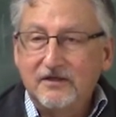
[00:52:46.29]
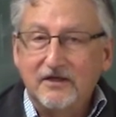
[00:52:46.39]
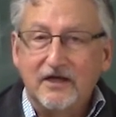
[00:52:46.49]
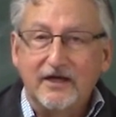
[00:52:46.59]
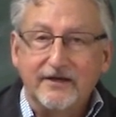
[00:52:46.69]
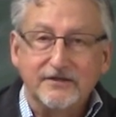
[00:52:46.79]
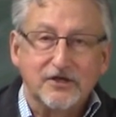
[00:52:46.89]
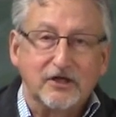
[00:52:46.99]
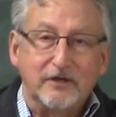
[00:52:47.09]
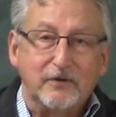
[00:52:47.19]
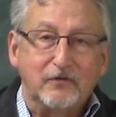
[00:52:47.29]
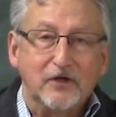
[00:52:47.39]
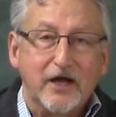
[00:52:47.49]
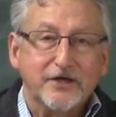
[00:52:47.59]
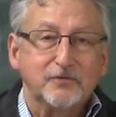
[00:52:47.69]
Uh, and suddenly we
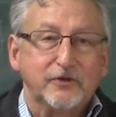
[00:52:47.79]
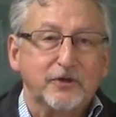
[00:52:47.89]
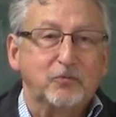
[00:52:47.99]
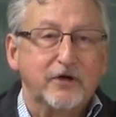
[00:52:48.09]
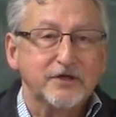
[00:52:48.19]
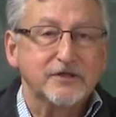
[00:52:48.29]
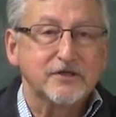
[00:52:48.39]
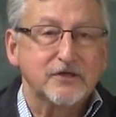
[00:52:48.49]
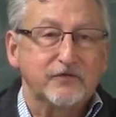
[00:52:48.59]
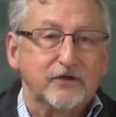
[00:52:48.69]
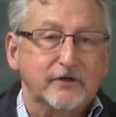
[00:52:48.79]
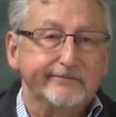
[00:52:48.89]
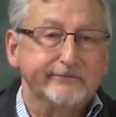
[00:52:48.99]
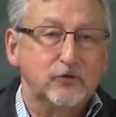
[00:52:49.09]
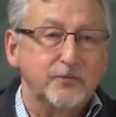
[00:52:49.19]
realize we're in the presence of a
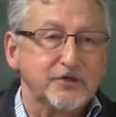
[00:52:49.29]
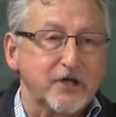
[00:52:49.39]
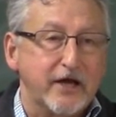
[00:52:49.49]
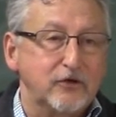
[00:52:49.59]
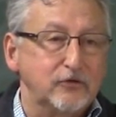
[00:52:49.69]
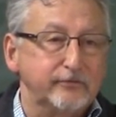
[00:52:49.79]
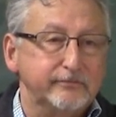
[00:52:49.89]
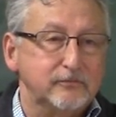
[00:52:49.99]
homicidal